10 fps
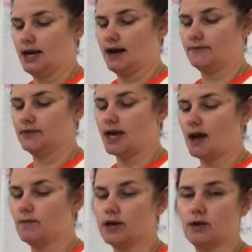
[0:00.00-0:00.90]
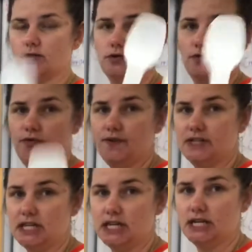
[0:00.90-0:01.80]
After that, we go to
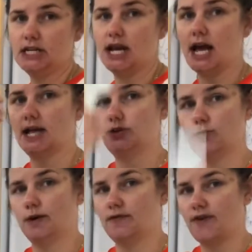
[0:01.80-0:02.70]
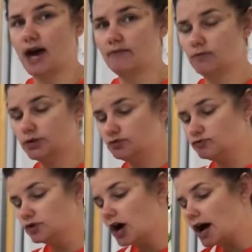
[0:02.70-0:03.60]
15 and 25. We do
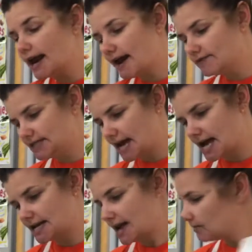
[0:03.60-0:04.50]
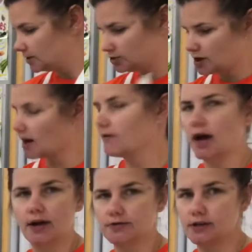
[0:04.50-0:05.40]
not have a 10 and we do not have a
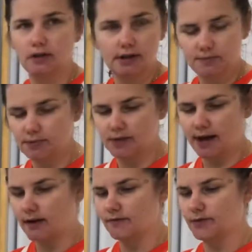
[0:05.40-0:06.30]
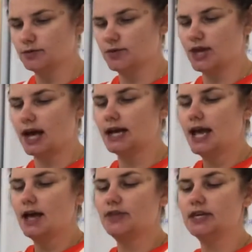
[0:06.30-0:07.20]
100. A lot of people get confused with that.
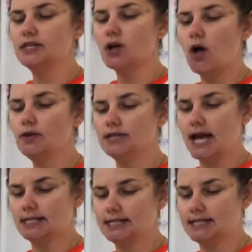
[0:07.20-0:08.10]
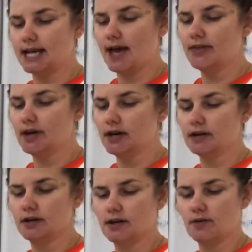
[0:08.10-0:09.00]
These all nest together,
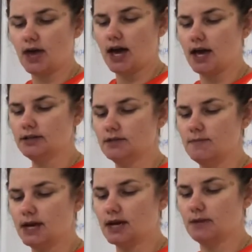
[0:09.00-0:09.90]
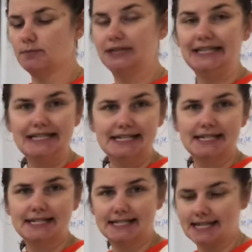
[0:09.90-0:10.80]
okay, to make a complete
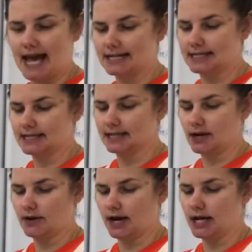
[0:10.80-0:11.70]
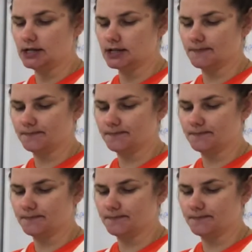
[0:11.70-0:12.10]
set, all right?